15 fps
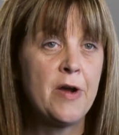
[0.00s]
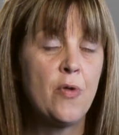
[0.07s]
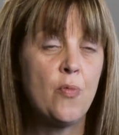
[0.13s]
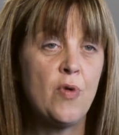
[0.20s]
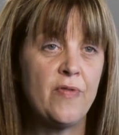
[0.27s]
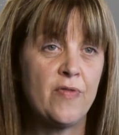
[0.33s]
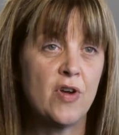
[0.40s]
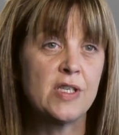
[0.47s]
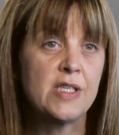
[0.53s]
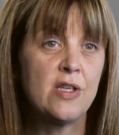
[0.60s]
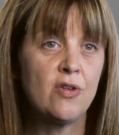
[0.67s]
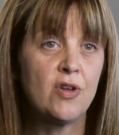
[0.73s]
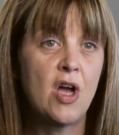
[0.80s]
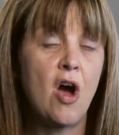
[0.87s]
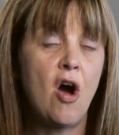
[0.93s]
we've got to
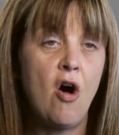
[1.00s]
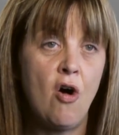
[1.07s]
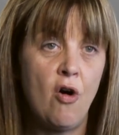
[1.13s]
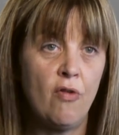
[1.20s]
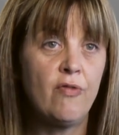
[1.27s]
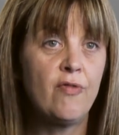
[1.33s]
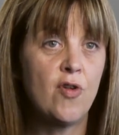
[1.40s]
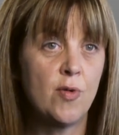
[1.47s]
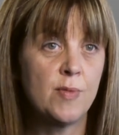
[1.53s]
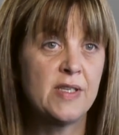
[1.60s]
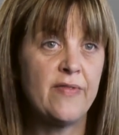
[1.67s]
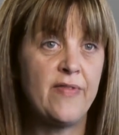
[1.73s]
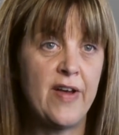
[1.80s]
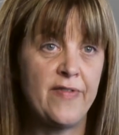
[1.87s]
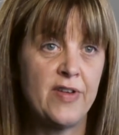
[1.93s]
look at all forms
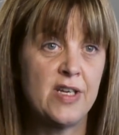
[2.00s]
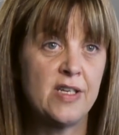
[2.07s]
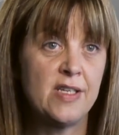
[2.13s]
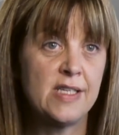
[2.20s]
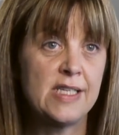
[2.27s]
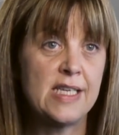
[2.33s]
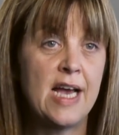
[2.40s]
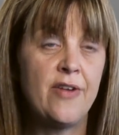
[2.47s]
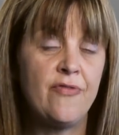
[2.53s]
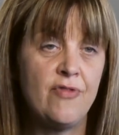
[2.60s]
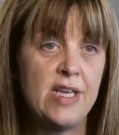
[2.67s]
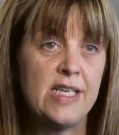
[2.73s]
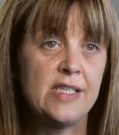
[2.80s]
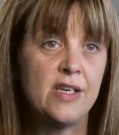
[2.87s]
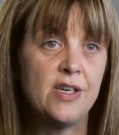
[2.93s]
of evidence and
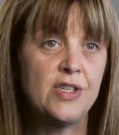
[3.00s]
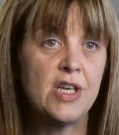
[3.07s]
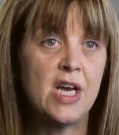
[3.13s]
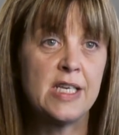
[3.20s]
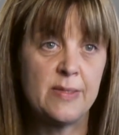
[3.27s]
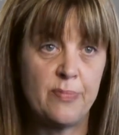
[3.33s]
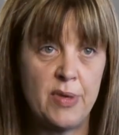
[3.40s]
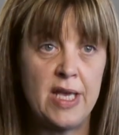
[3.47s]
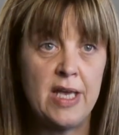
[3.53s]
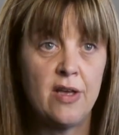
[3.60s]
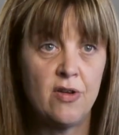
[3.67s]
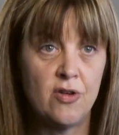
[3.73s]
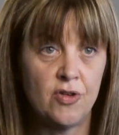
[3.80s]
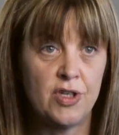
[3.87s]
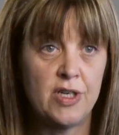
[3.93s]
research as being
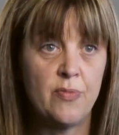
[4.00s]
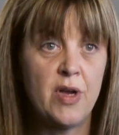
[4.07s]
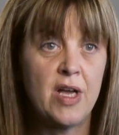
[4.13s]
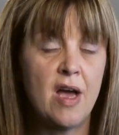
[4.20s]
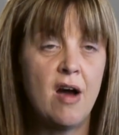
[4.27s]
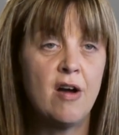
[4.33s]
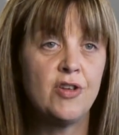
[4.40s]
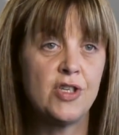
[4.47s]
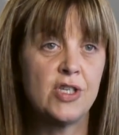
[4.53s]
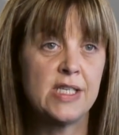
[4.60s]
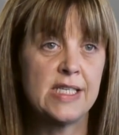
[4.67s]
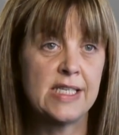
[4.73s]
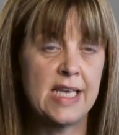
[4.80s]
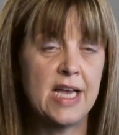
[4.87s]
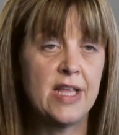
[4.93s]
good, and we can't
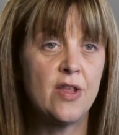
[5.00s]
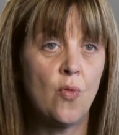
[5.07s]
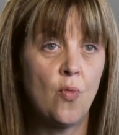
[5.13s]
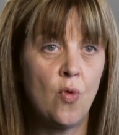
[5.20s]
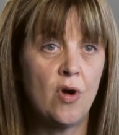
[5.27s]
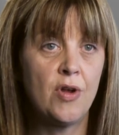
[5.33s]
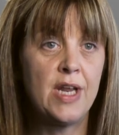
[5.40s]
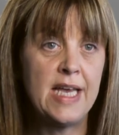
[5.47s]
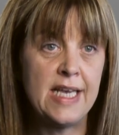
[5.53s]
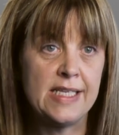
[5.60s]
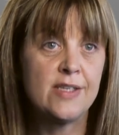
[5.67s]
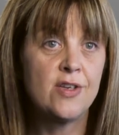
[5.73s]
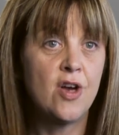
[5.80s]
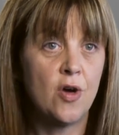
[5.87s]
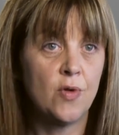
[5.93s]
just say that one
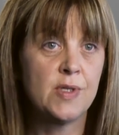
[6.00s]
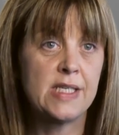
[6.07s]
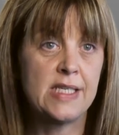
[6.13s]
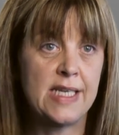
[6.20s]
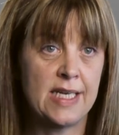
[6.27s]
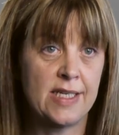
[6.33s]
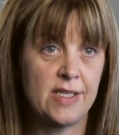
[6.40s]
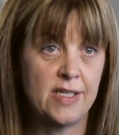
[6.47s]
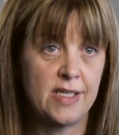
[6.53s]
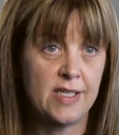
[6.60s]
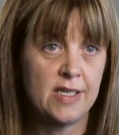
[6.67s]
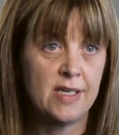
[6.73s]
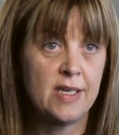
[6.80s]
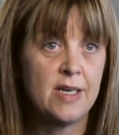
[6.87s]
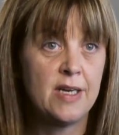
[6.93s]
is gold standard,
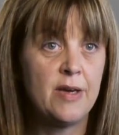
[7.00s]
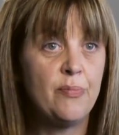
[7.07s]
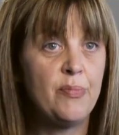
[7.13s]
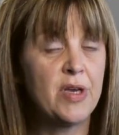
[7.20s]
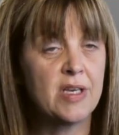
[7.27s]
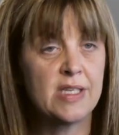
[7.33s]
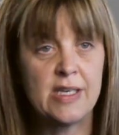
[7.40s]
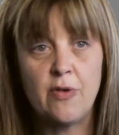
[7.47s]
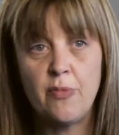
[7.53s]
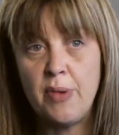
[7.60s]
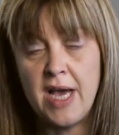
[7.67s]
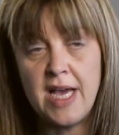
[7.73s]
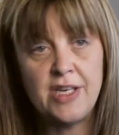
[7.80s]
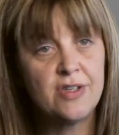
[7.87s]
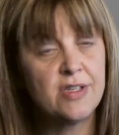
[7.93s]
because our
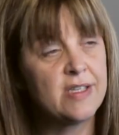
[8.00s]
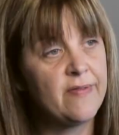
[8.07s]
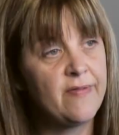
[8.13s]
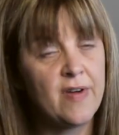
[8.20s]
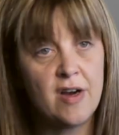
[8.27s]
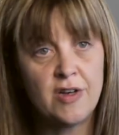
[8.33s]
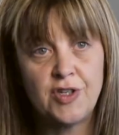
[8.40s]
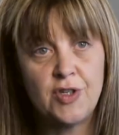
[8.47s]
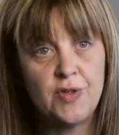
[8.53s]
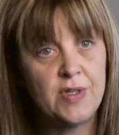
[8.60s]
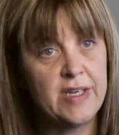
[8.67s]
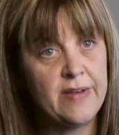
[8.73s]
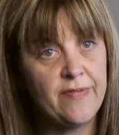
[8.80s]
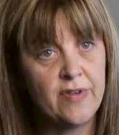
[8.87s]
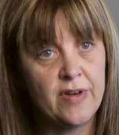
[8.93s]
patients are far too
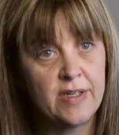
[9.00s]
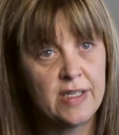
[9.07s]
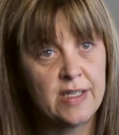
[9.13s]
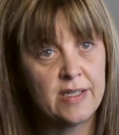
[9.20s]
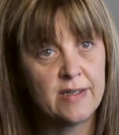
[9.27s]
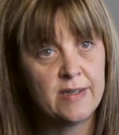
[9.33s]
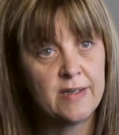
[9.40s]
different